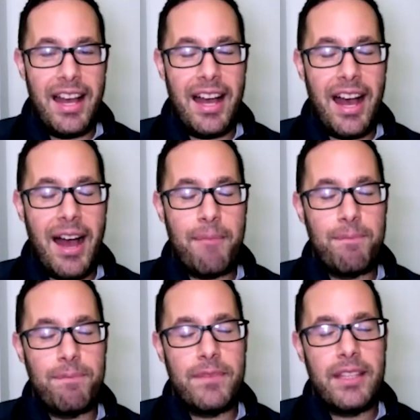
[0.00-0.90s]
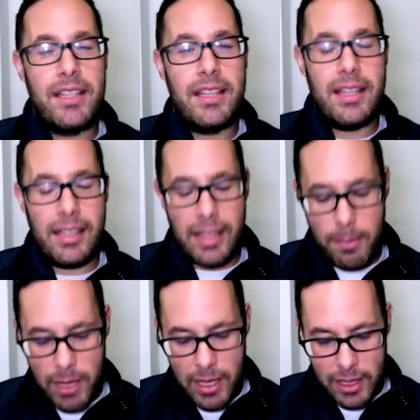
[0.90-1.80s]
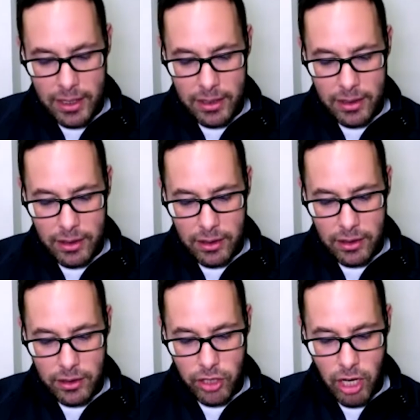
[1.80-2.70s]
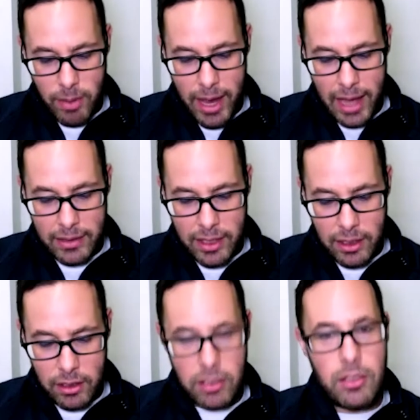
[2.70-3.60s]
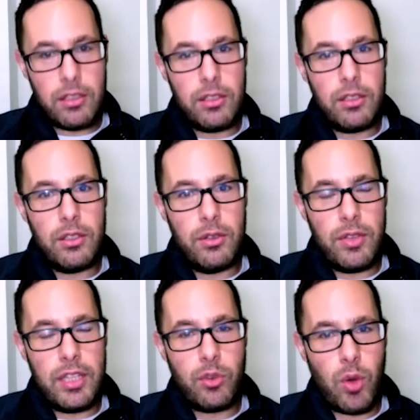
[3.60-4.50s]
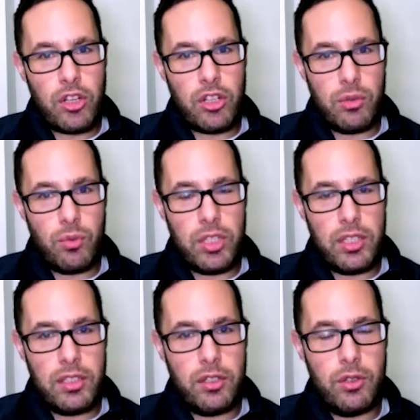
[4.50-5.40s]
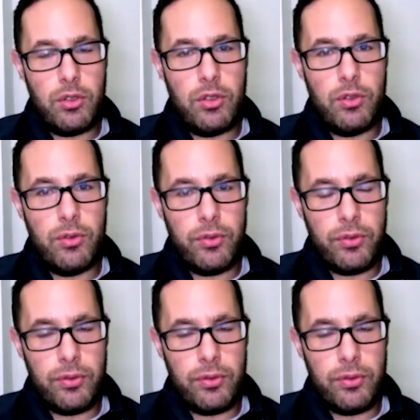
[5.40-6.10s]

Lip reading: on. Let me start by asking you this question, which is you